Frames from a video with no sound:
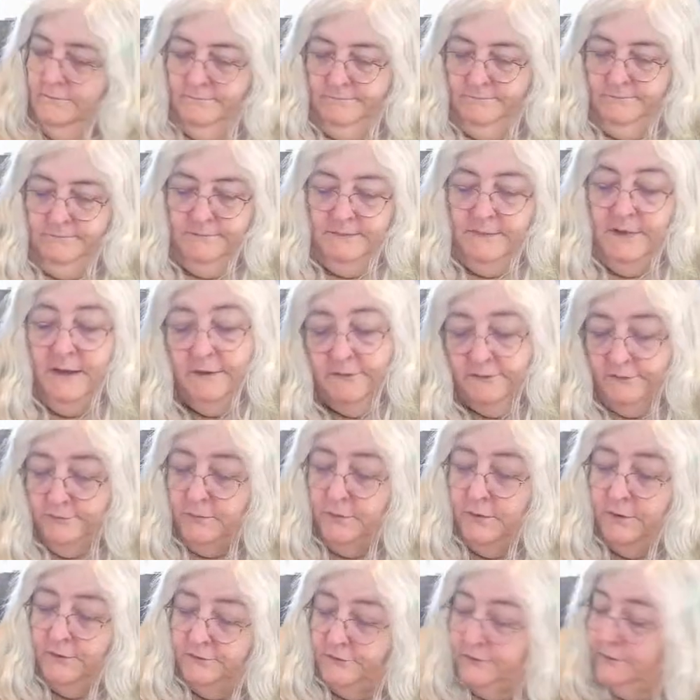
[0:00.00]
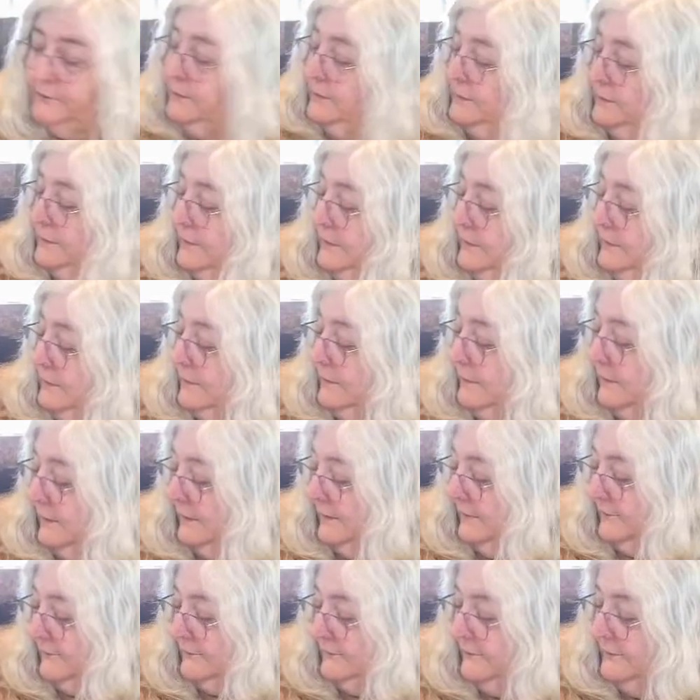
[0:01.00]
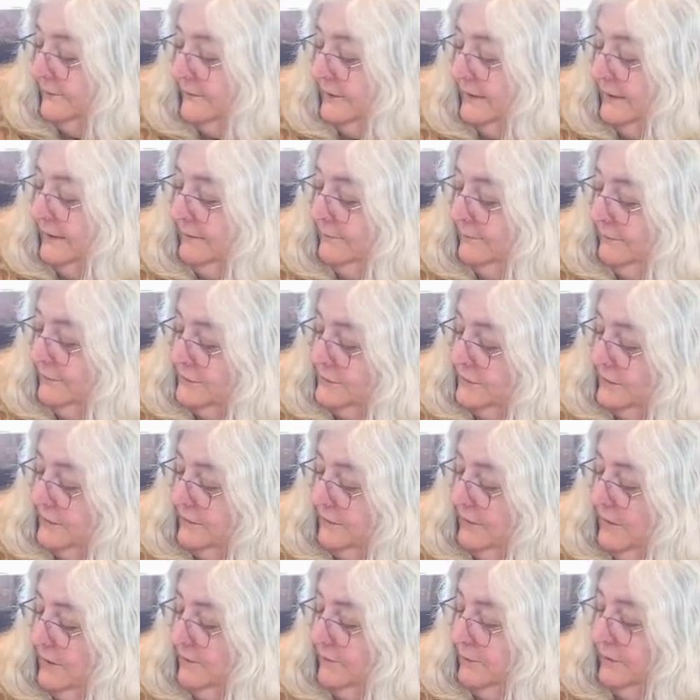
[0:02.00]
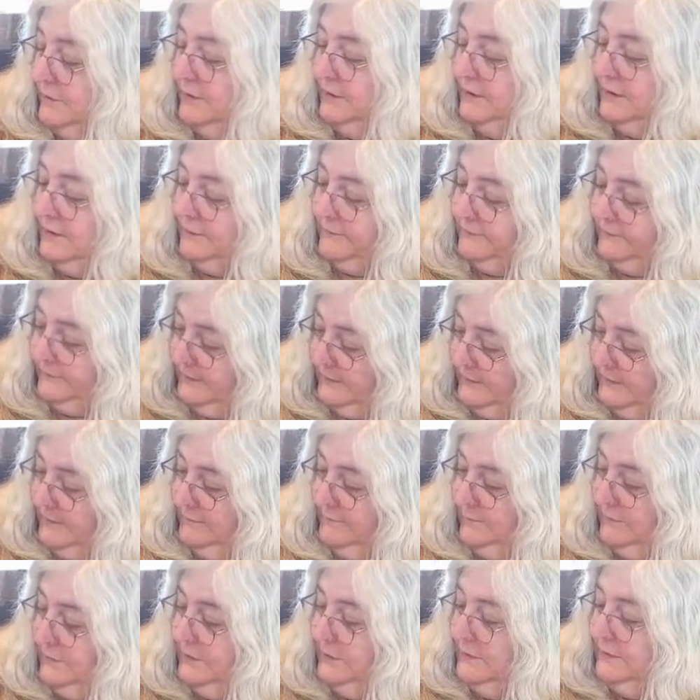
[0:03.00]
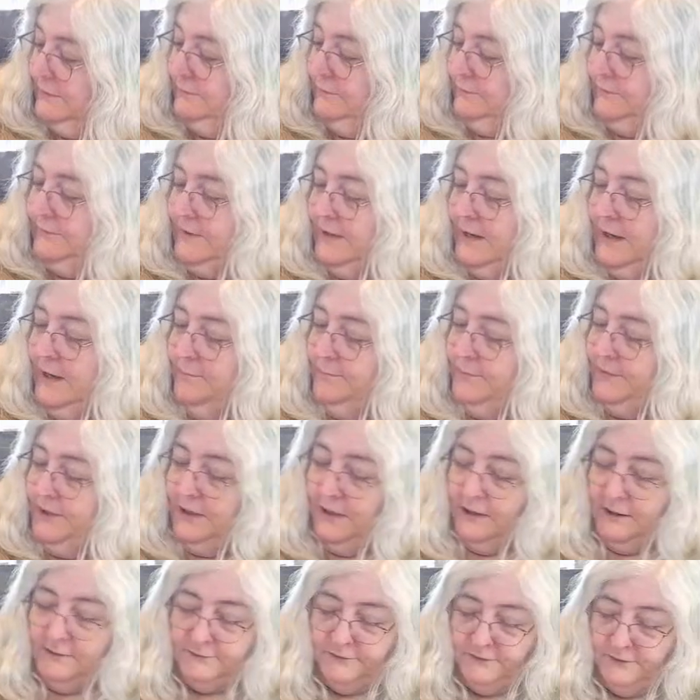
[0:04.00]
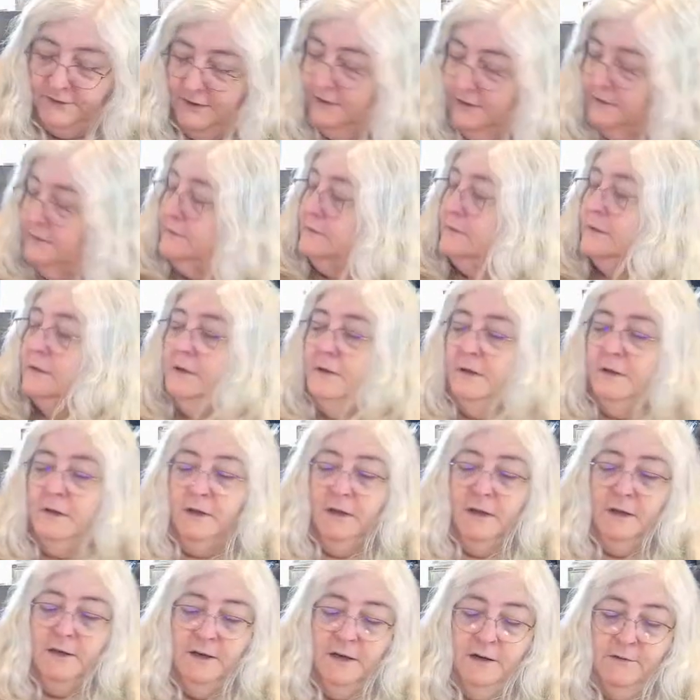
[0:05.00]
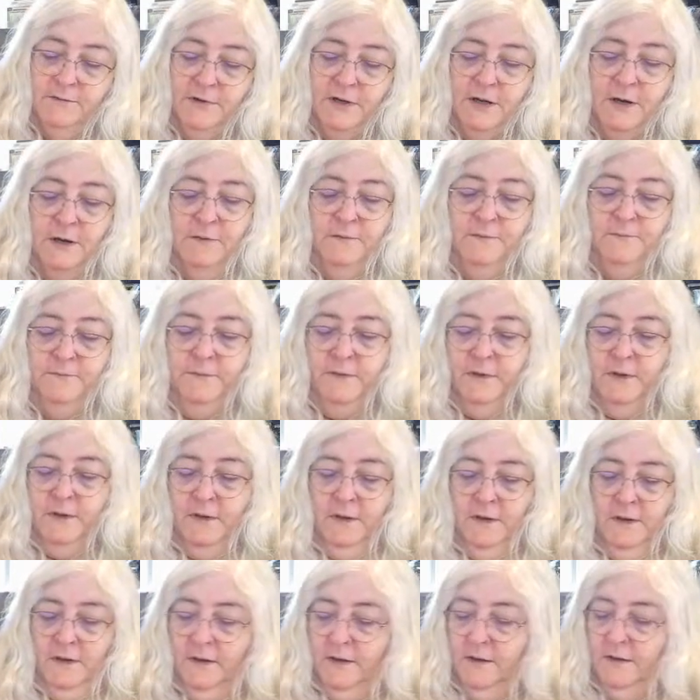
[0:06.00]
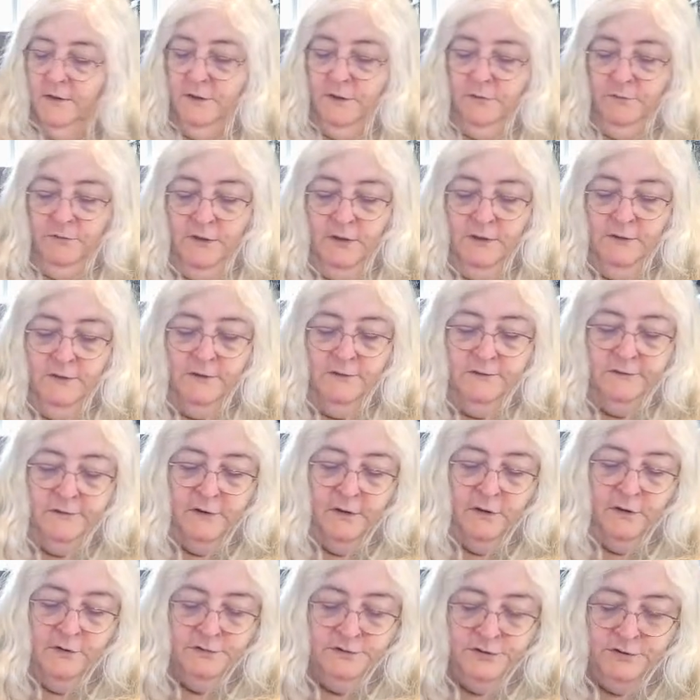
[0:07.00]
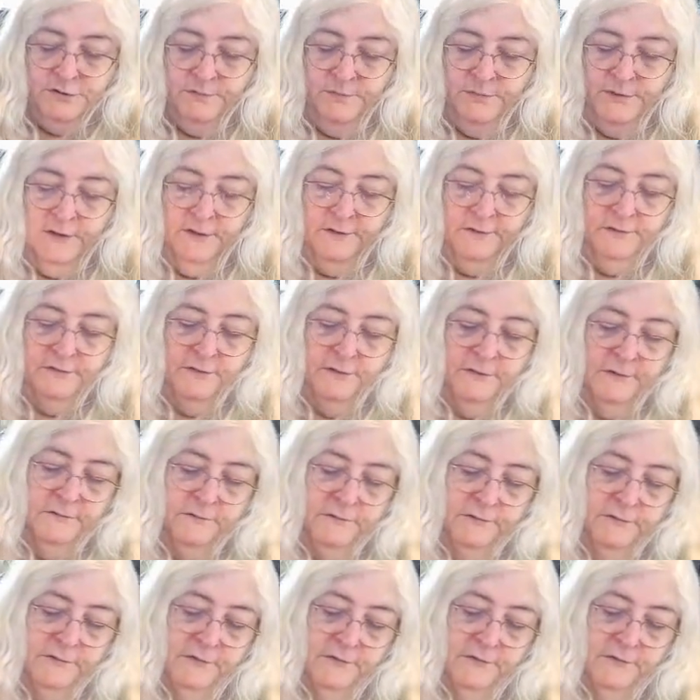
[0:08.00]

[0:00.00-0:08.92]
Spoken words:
Yes, we're also going to need our acetate, which I grabbed on accident, but it was a happy accident. There we go. And you need this larger piece of